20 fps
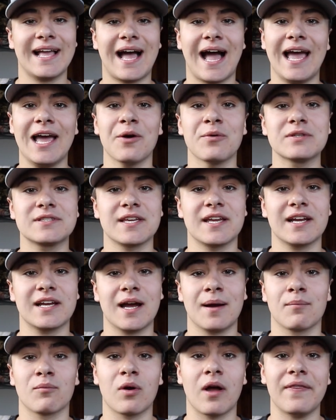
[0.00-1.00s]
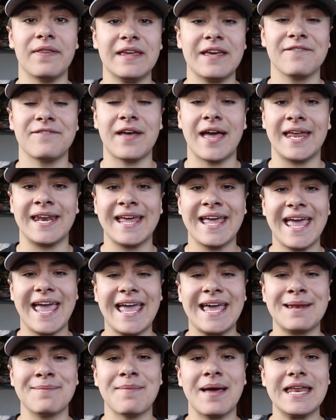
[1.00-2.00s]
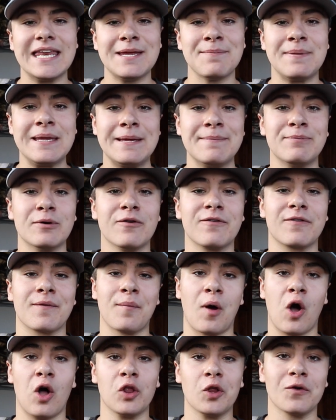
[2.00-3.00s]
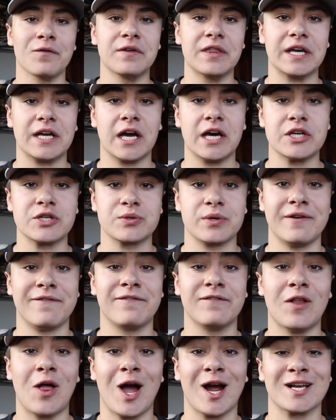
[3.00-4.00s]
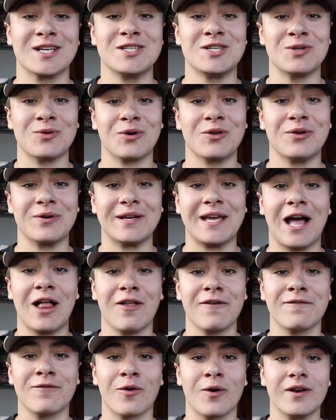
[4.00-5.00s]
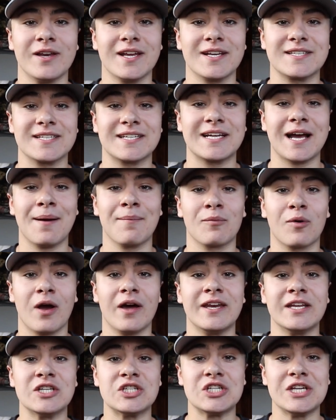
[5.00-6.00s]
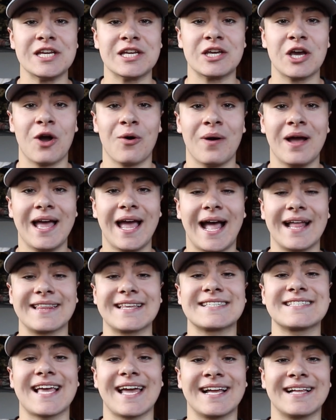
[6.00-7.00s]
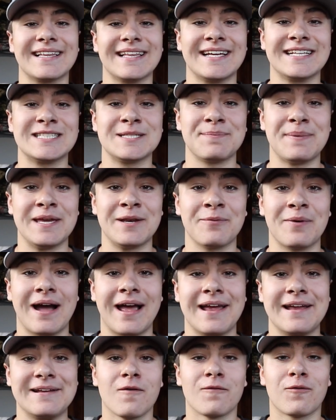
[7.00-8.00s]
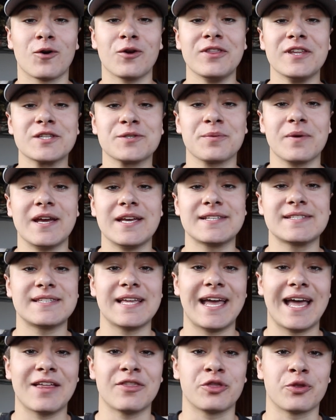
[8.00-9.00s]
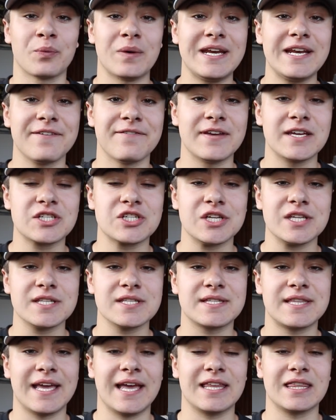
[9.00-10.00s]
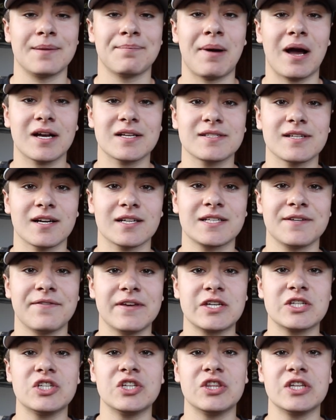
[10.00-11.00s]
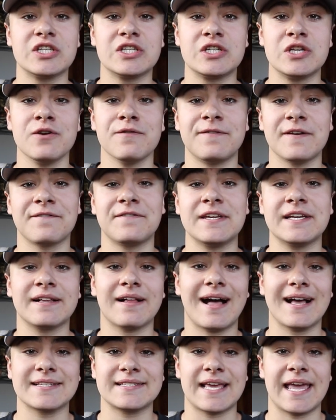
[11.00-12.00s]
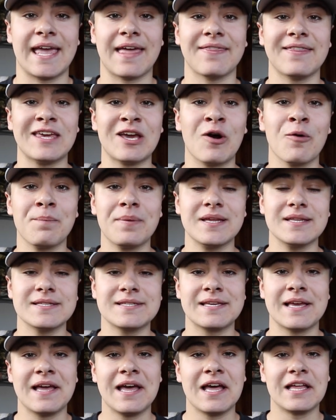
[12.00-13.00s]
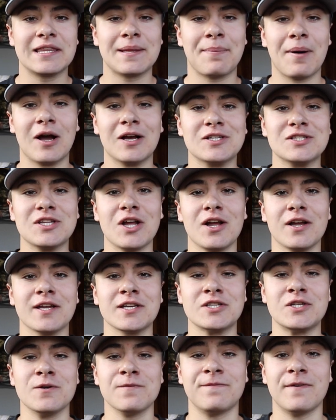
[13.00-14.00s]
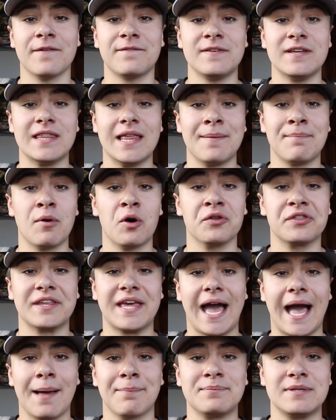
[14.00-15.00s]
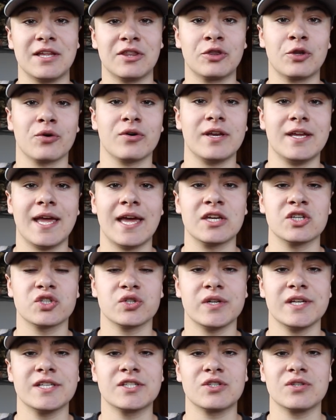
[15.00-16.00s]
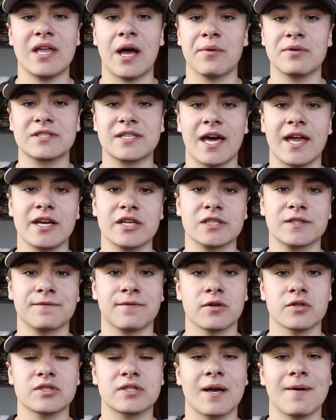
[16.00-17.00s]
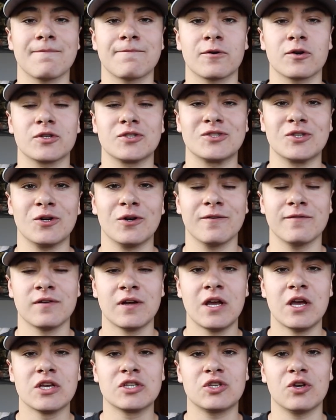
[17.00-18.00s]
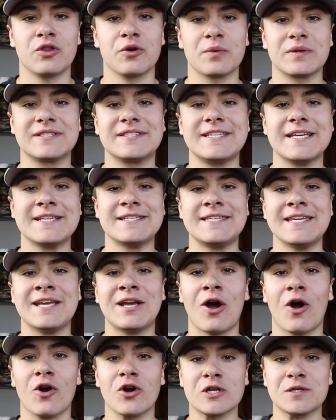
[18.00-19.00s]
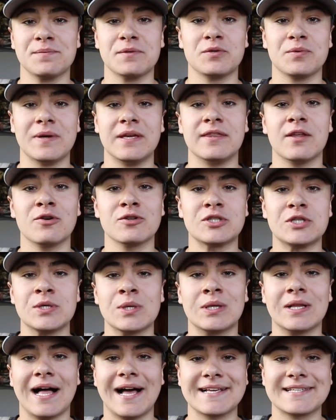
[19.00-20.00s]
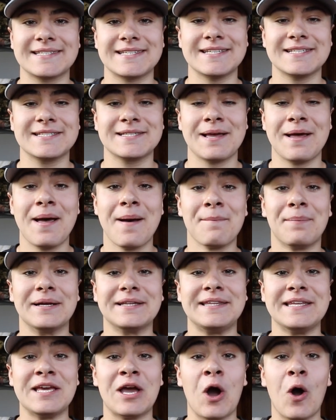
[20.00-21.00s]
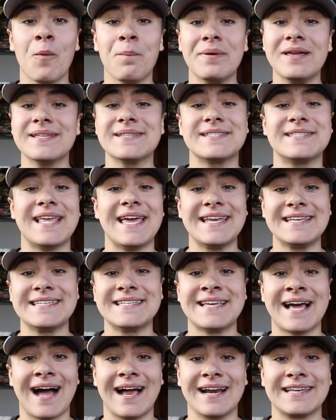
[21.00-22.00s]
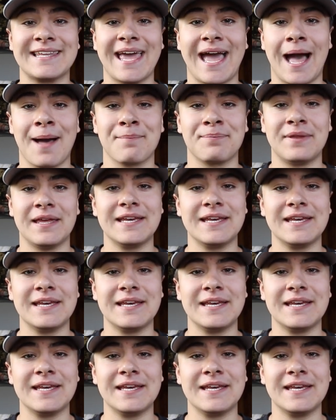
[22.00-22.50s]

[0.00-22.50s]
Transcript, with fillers: Kyle was going to come run the event, and many people from all over the country flocked to Northern California to come run in Chico at the Cycleland Speedway. For this race, they had three divisions. They had the box stock division, the 250 class, and the opens. The box stock and 250, they both capped at 30 entries, so that was kind of just first come, first serve. So there was 60 cars between those two classes, but the opens, they did not cap.